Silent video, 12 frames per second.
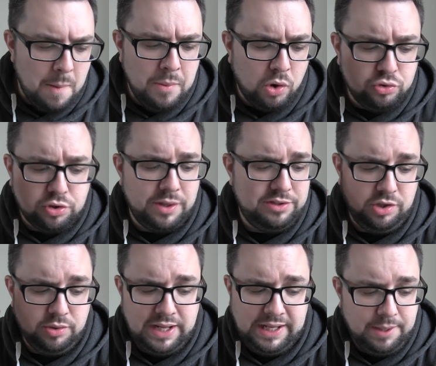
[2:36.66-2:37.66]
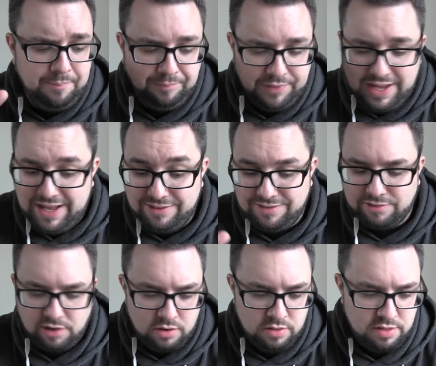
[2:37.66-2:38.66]
But also it's unique. It is
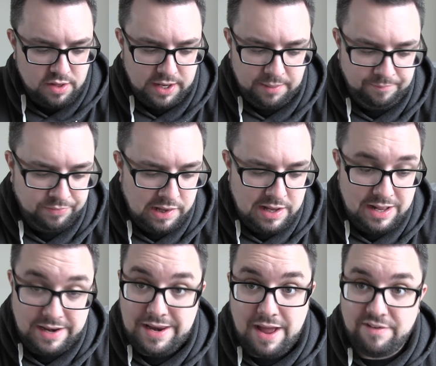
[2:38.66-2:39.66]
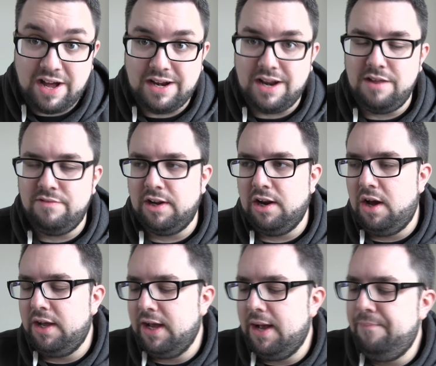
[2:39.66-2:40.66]
its own thing. Never had anything
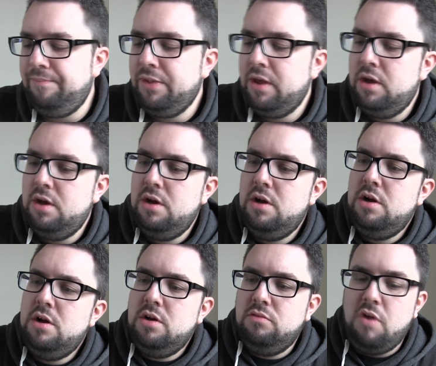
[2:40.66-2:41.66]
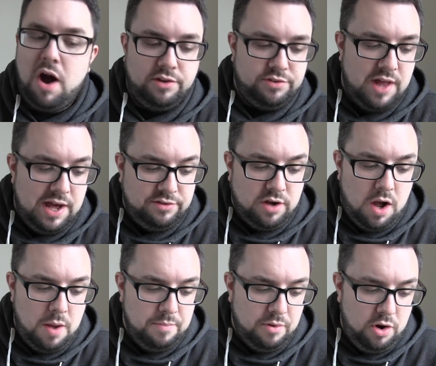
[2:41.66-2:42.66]
like it. Right, so that is
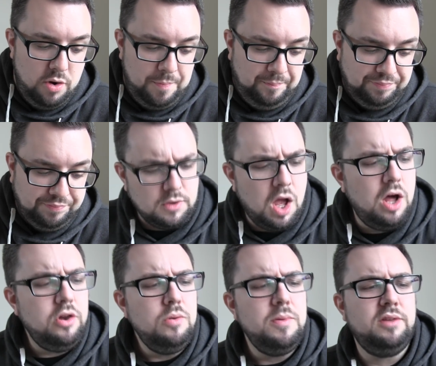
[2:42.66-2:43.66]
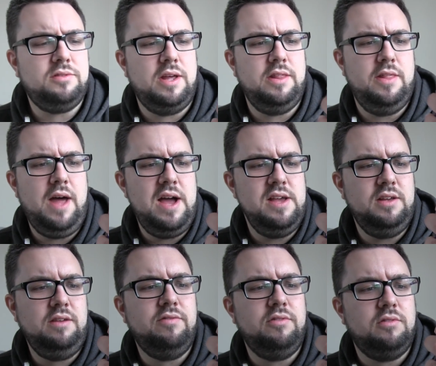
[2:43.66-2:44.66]
Irn-Bru. I'd almost say that that
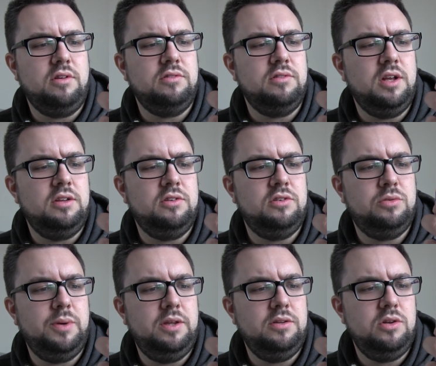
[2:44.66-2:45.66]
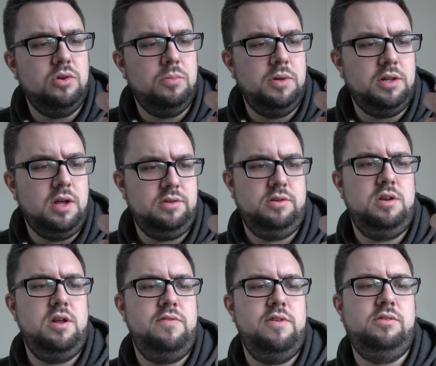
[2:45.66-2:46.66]
even doesn't taste as sweet as it normally does. I
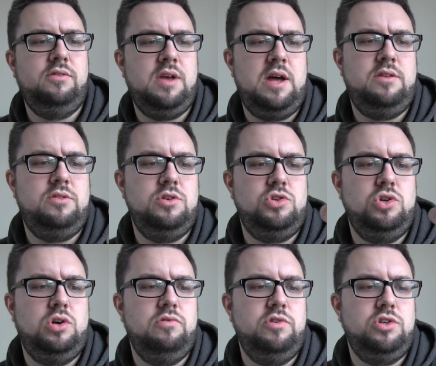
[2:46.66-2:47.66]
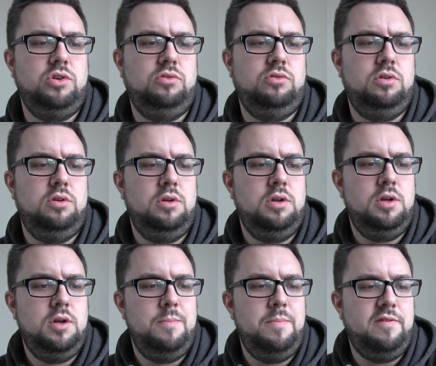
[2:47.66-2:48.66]
don't know if this has had the sugar reduced
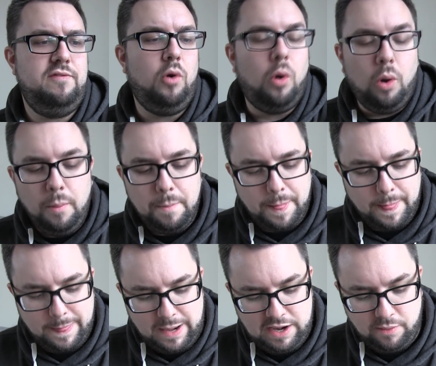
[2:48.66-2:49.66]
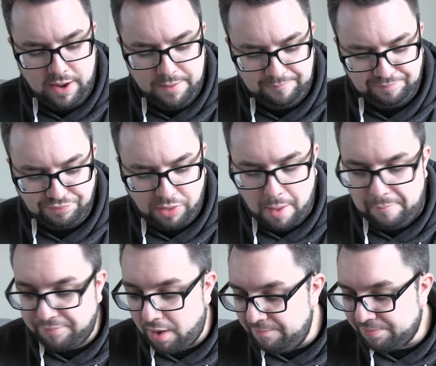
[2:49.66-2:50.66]
before. Anyway,
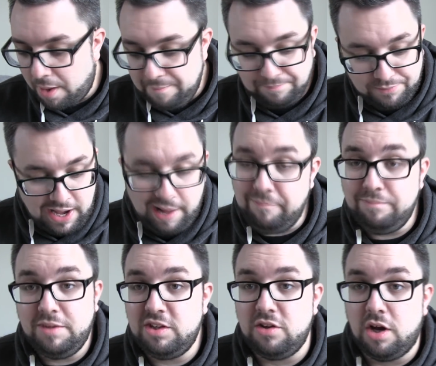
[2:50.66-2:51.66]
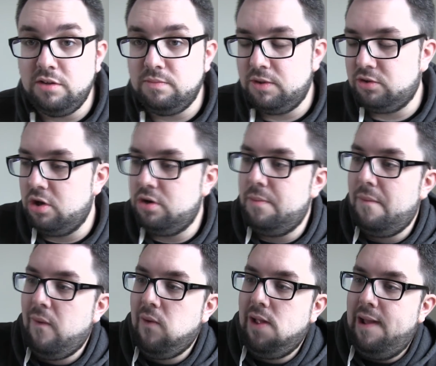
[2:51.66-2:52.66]
yeah, it's nice, it's good.
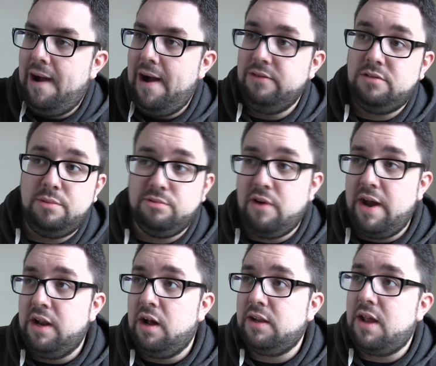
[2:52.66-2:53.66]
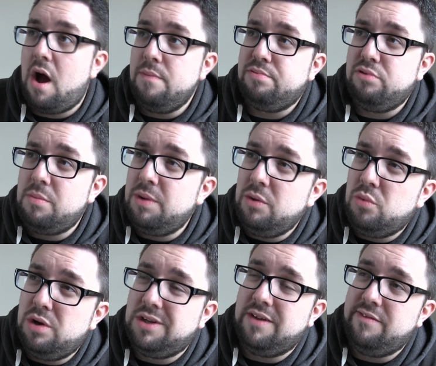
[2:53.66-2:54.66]
In terms of rating, I probably
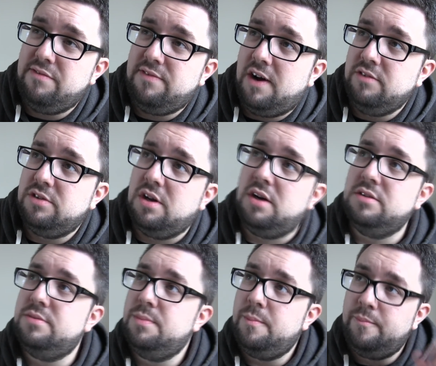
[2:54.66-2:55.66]
would give it 5 stars.